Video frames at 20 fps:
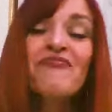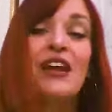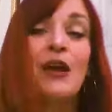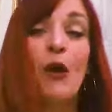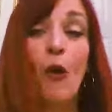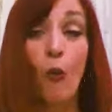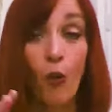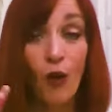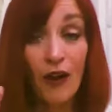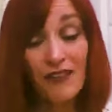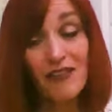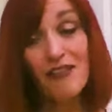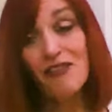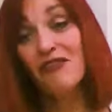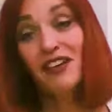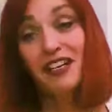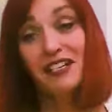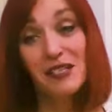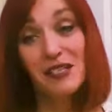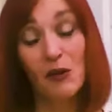One of the
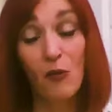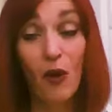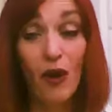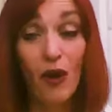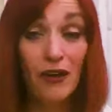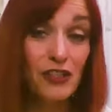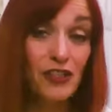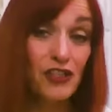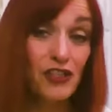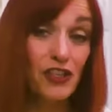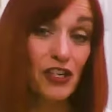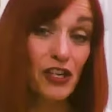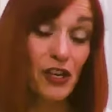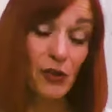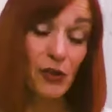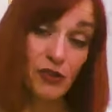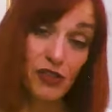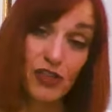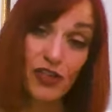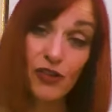things I wanted to
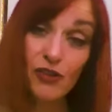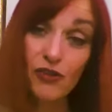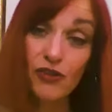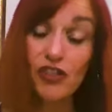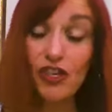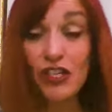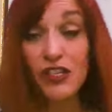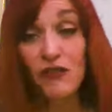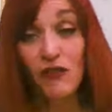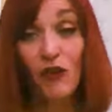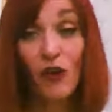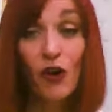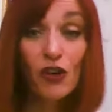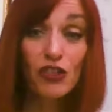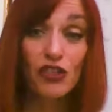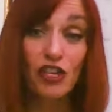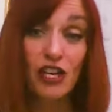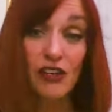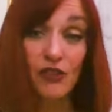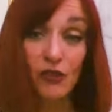know too, just for our
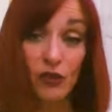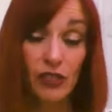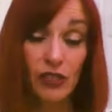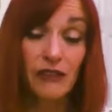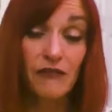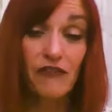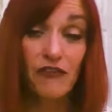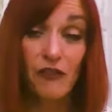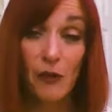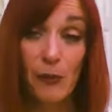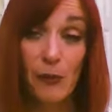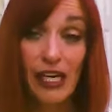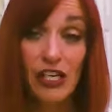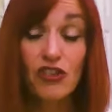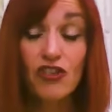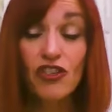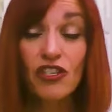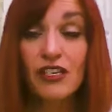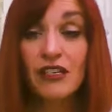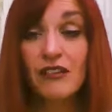general
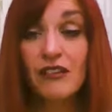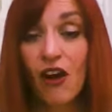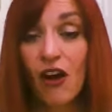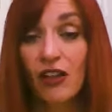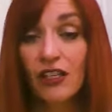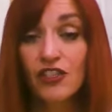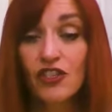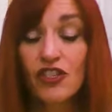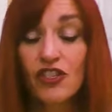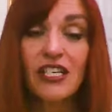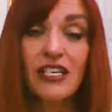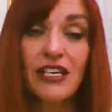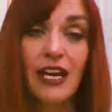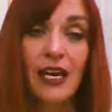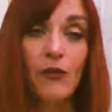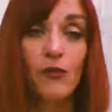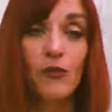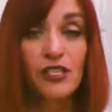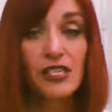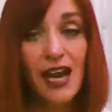information and knowledge today,
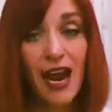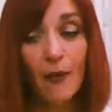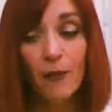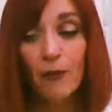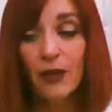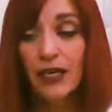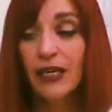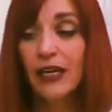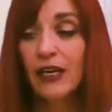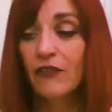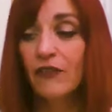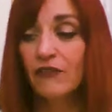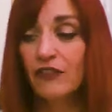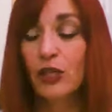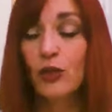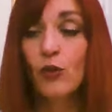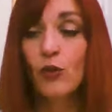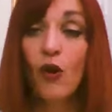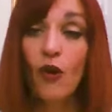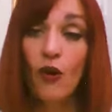was how many of you
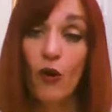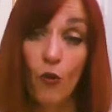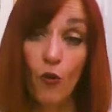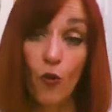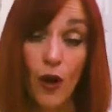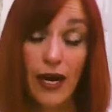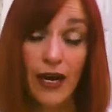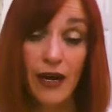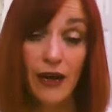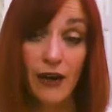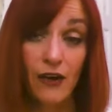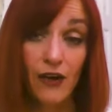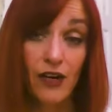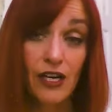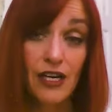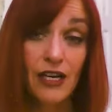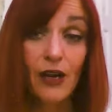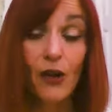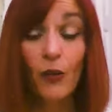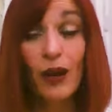are aware?
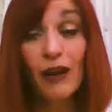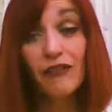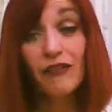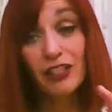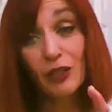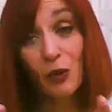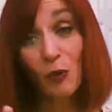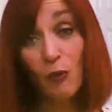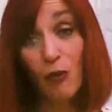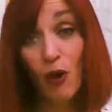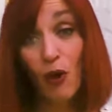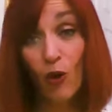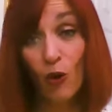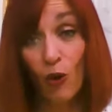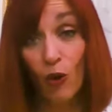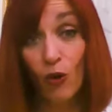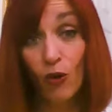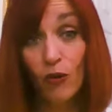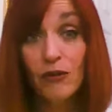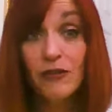We have a little
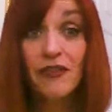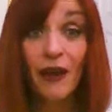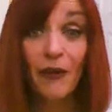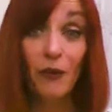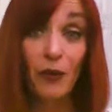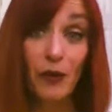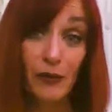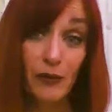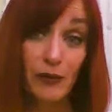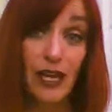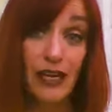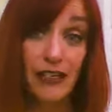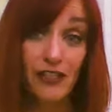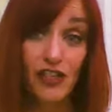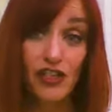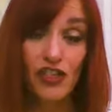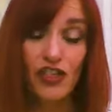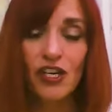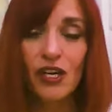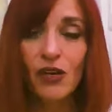poll that we would like to
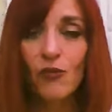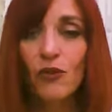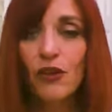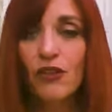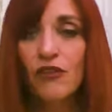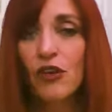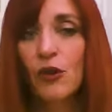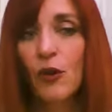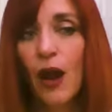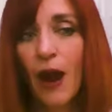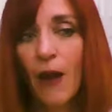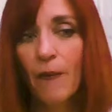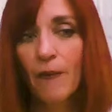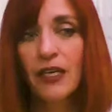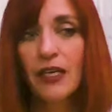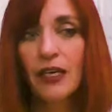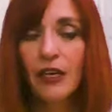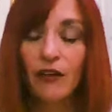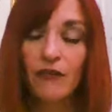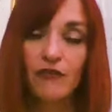share with you. How
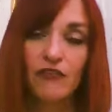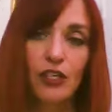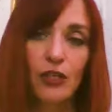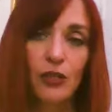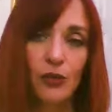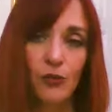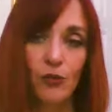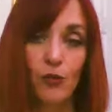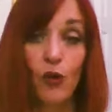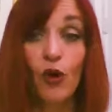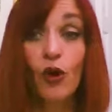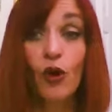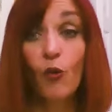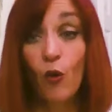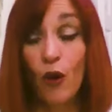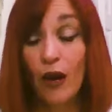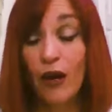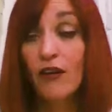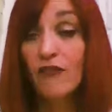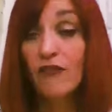many of you were
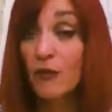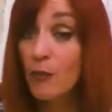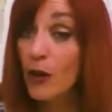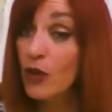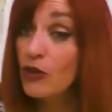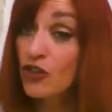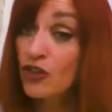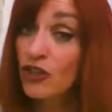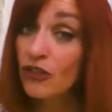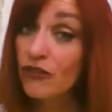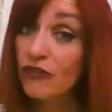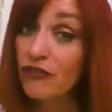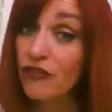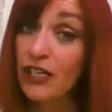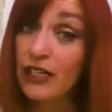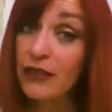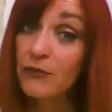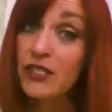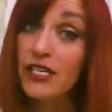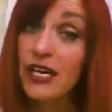aware of emotional
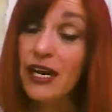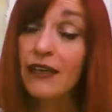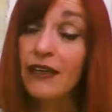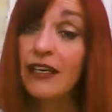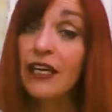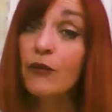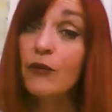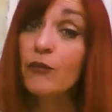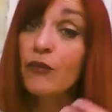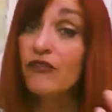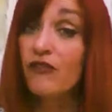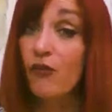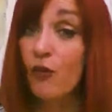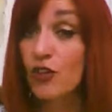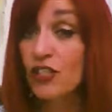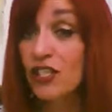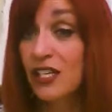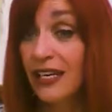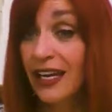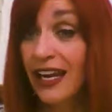freedom technique before
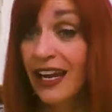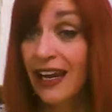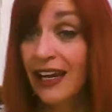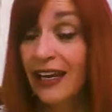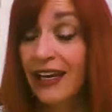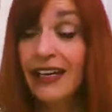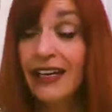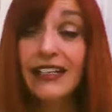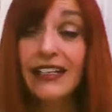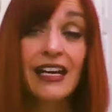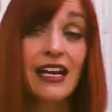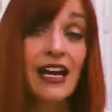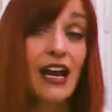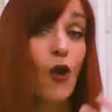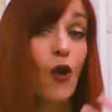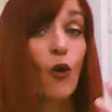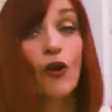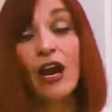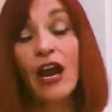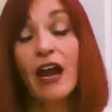today,
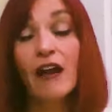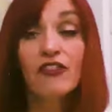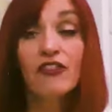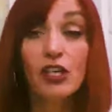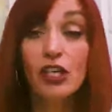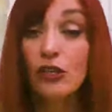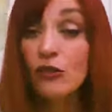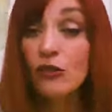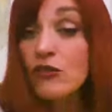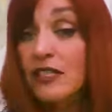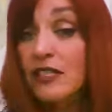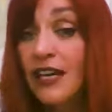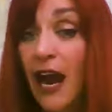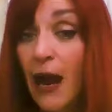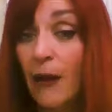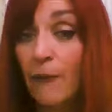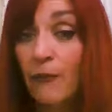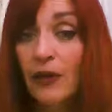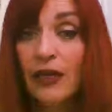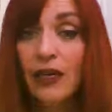or ever used
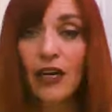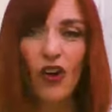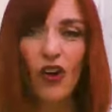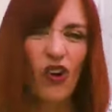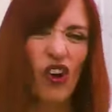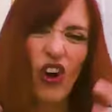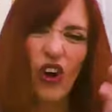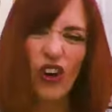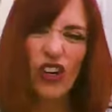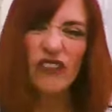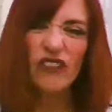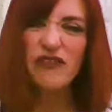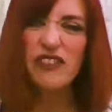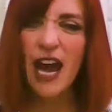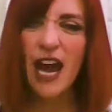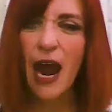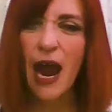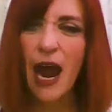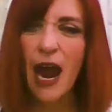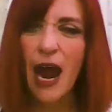tapping or heard of
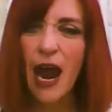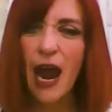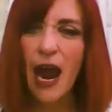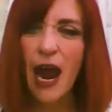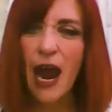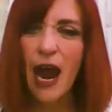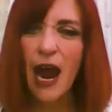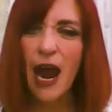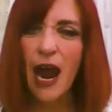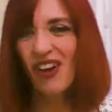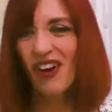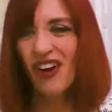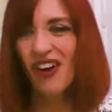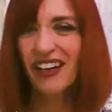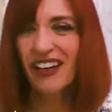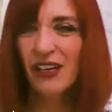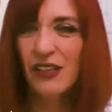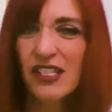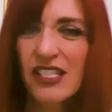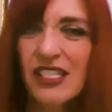tapping, but just
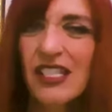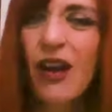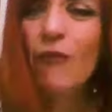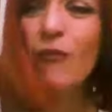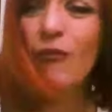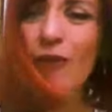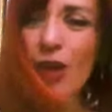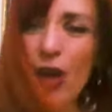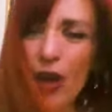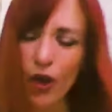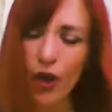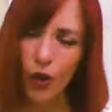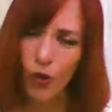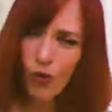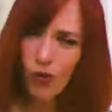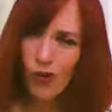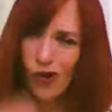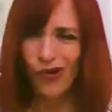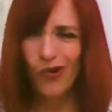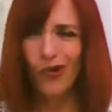thought it's some
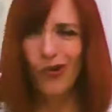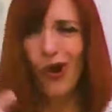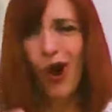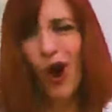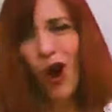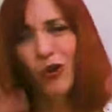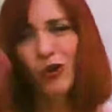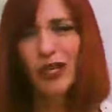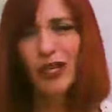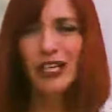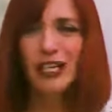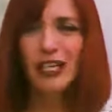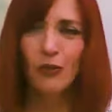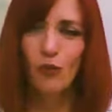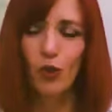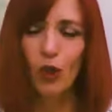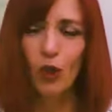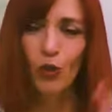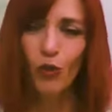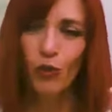woo, hokey,
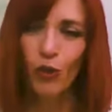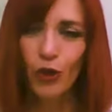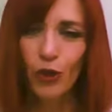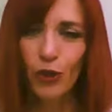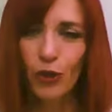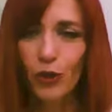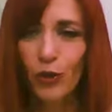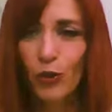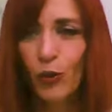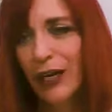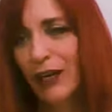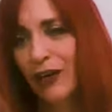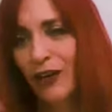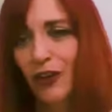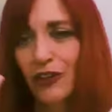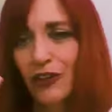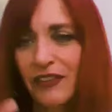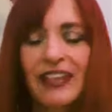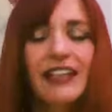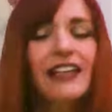woo woo,
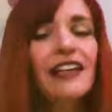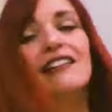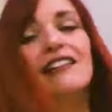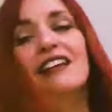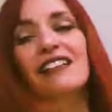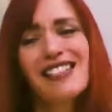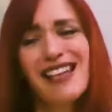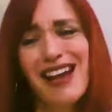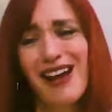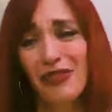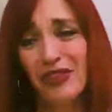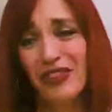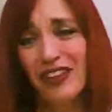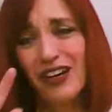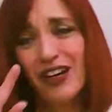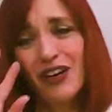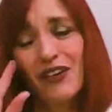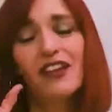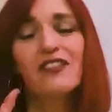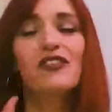weird thing that's out
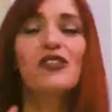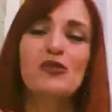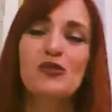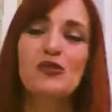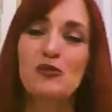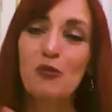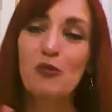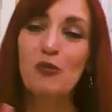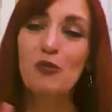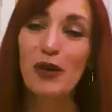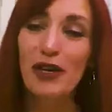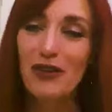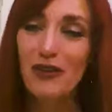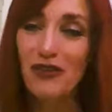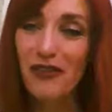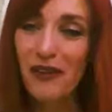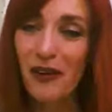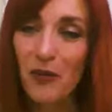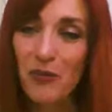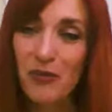there that those weird
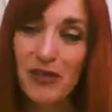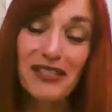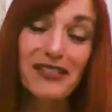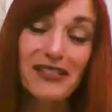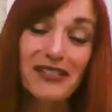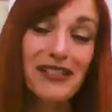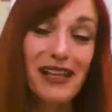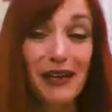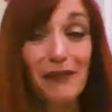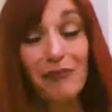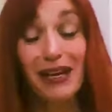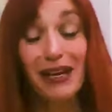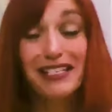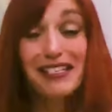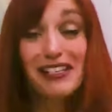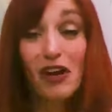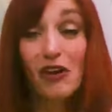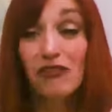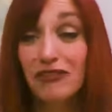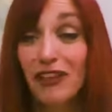therapists like
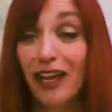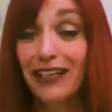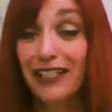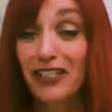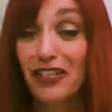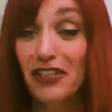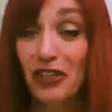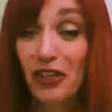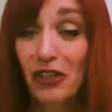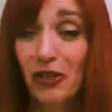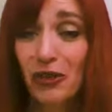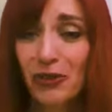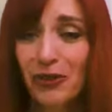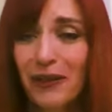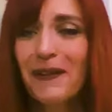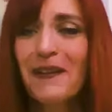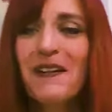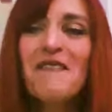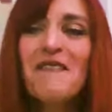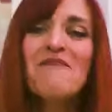myself like to do
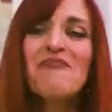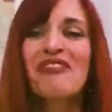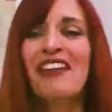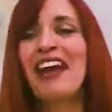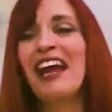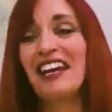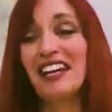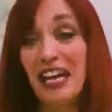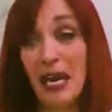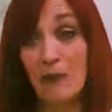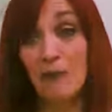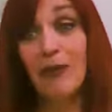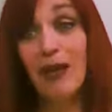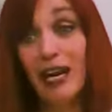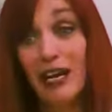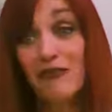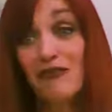and get paid